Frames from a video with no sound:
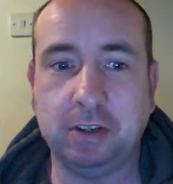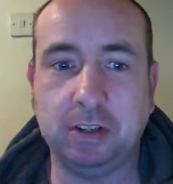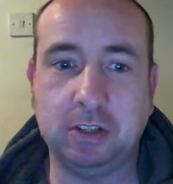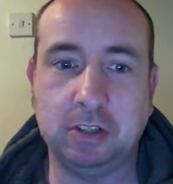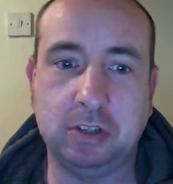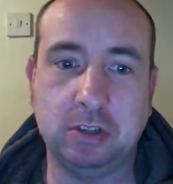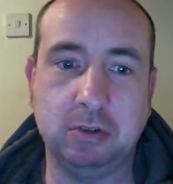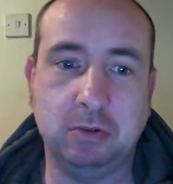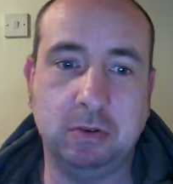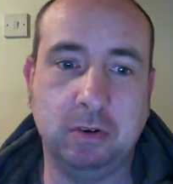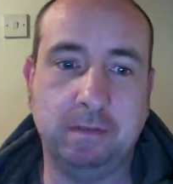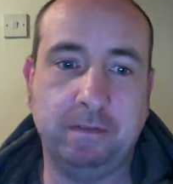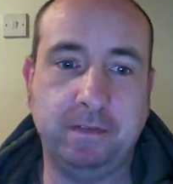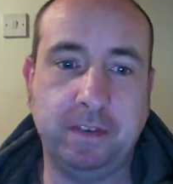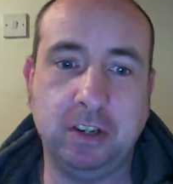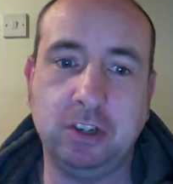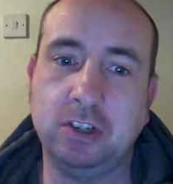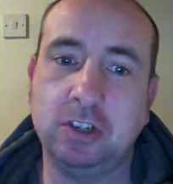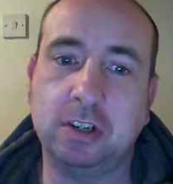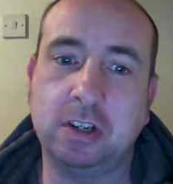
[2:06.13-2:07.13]
to
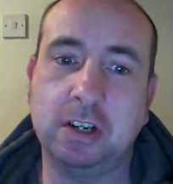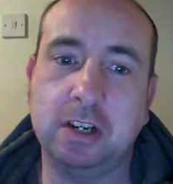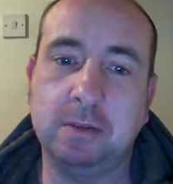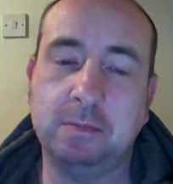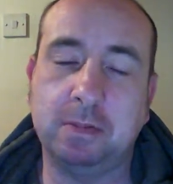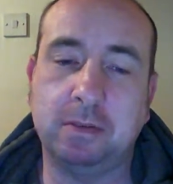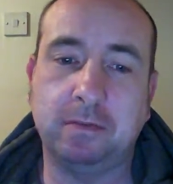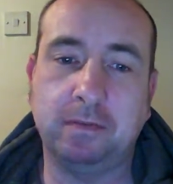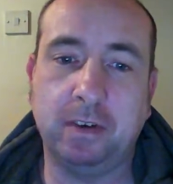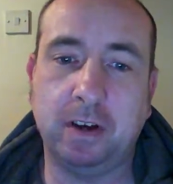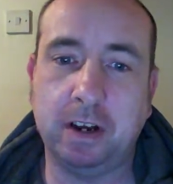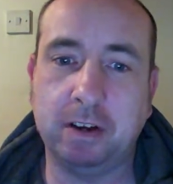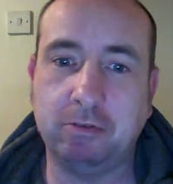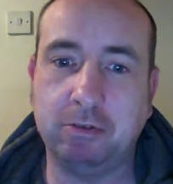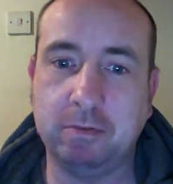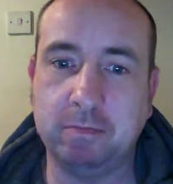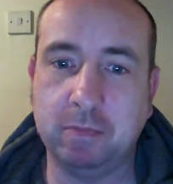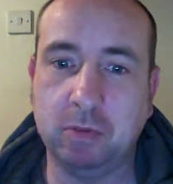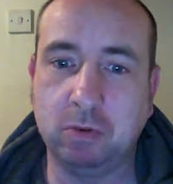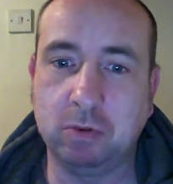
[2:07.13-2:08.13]
efficiently provide
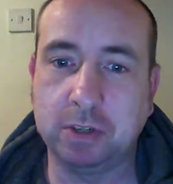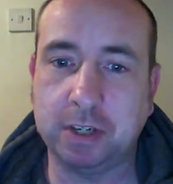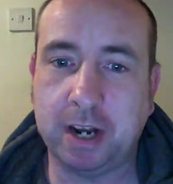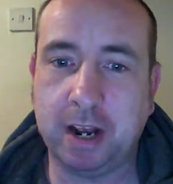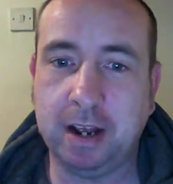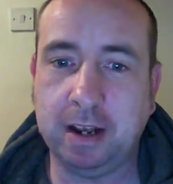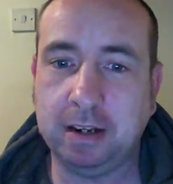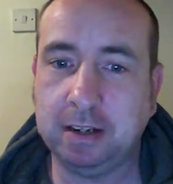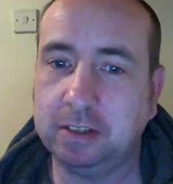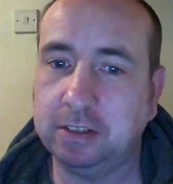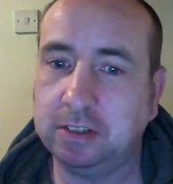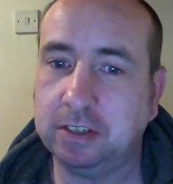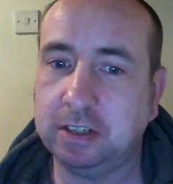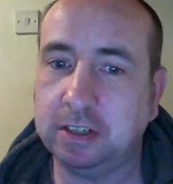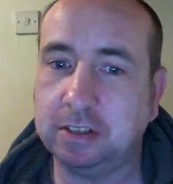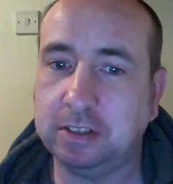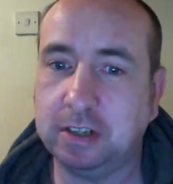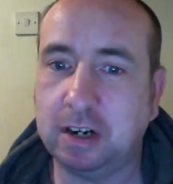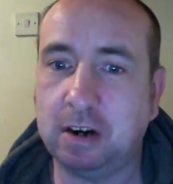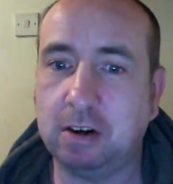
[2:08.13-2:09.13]
remote
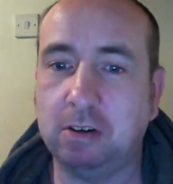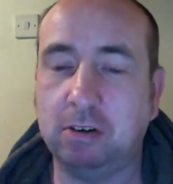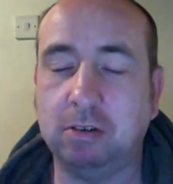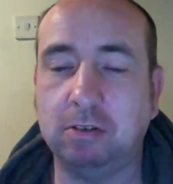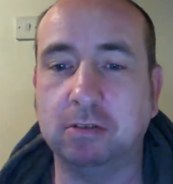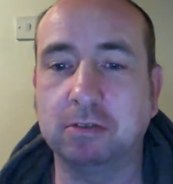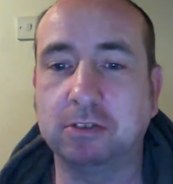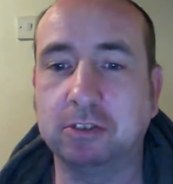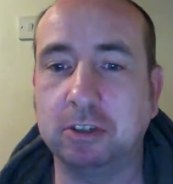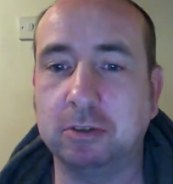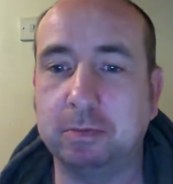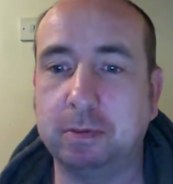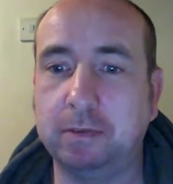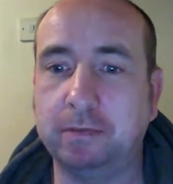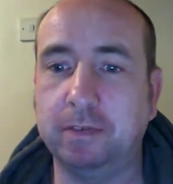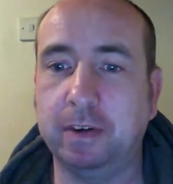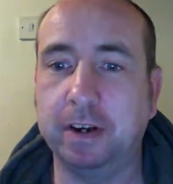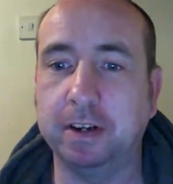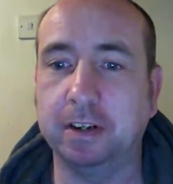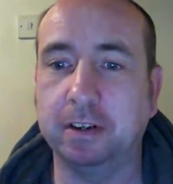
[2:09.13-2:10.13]
access are also
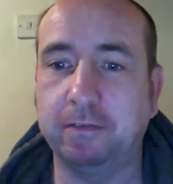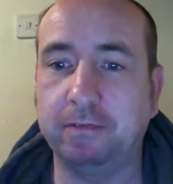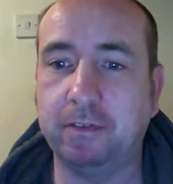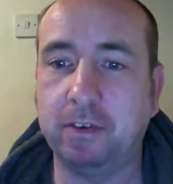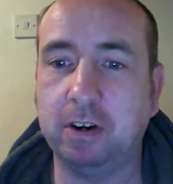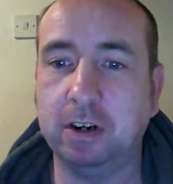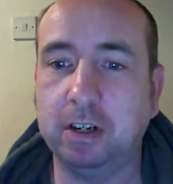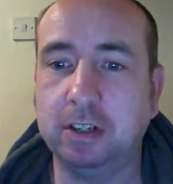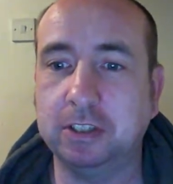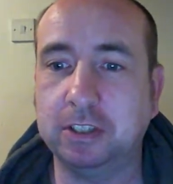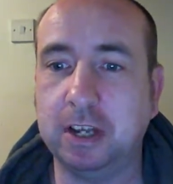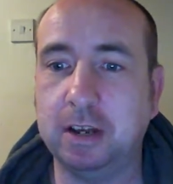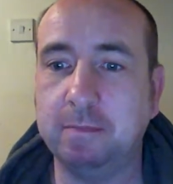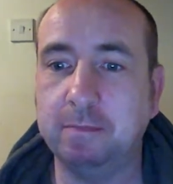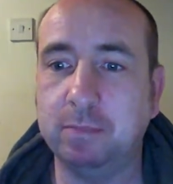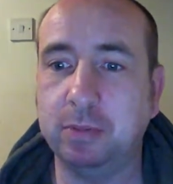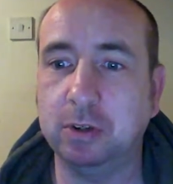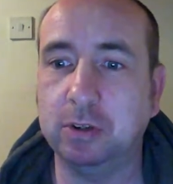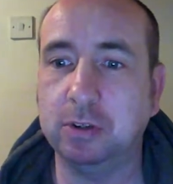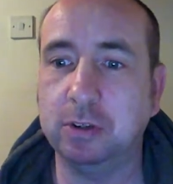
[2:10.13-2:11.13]
provided. For
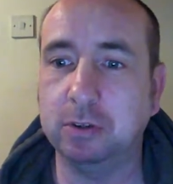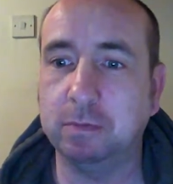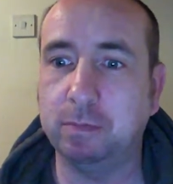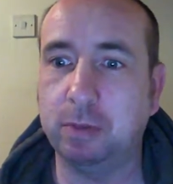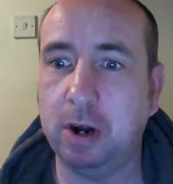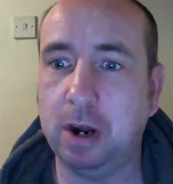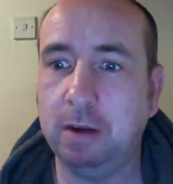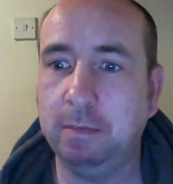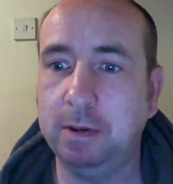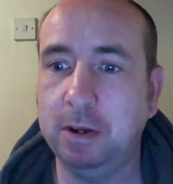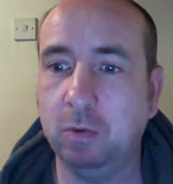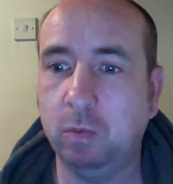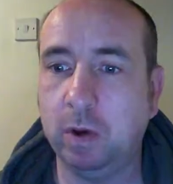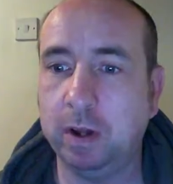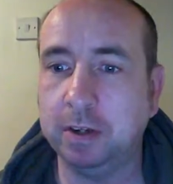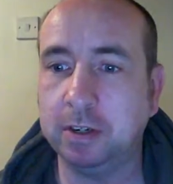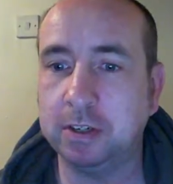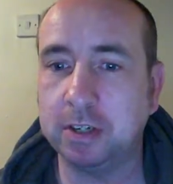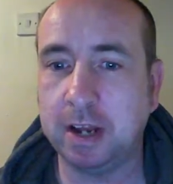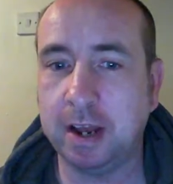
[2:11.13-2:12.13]
example, you'll probably
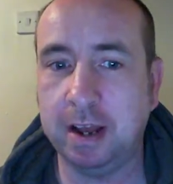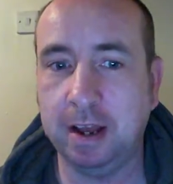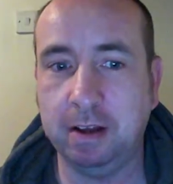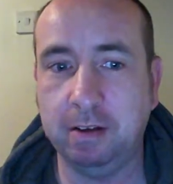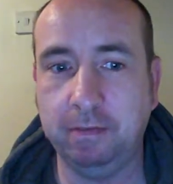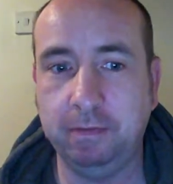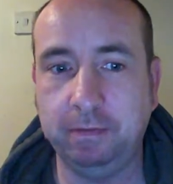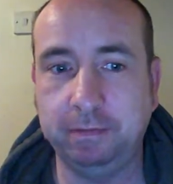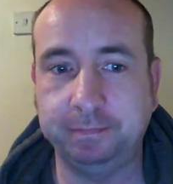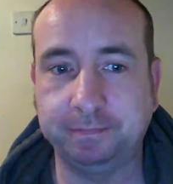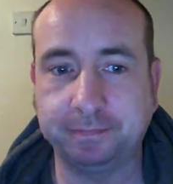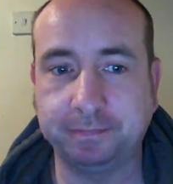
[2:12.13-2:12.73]
want to have